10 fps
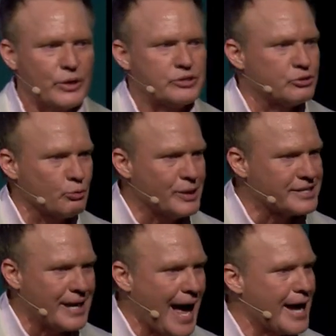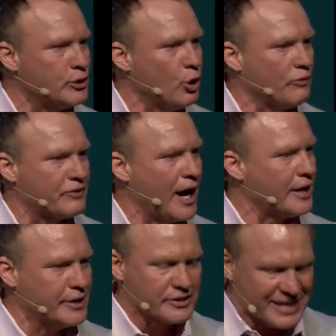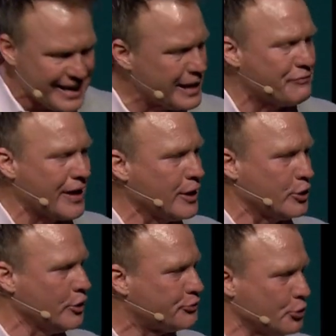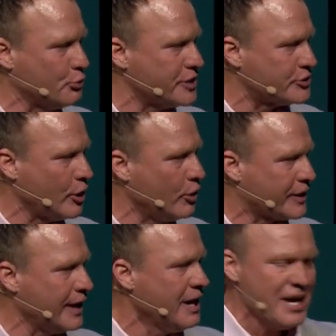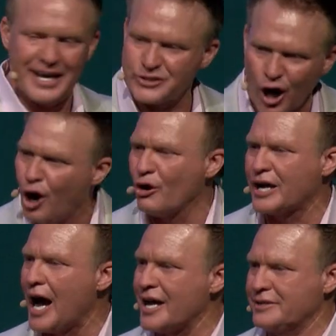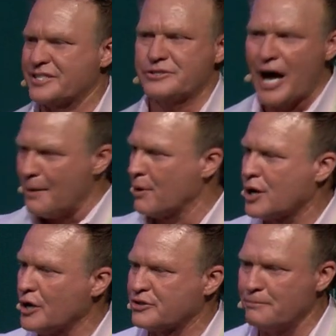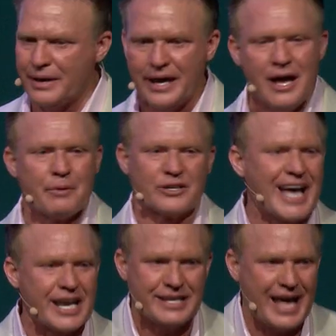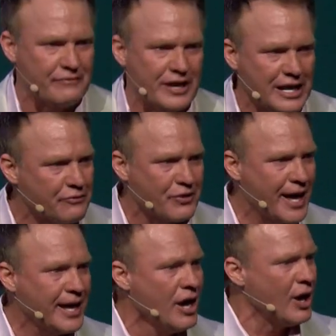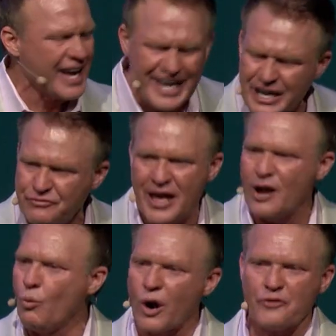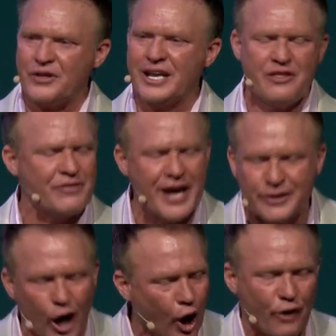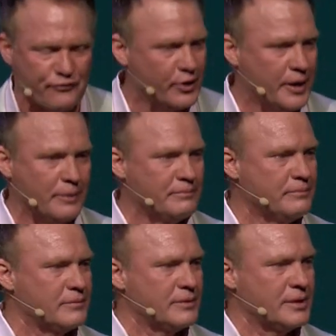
which is the reason I know if God does anything good through this donkey, it's all God and it's not because of me, because I didn't have anything worth anything to offer him.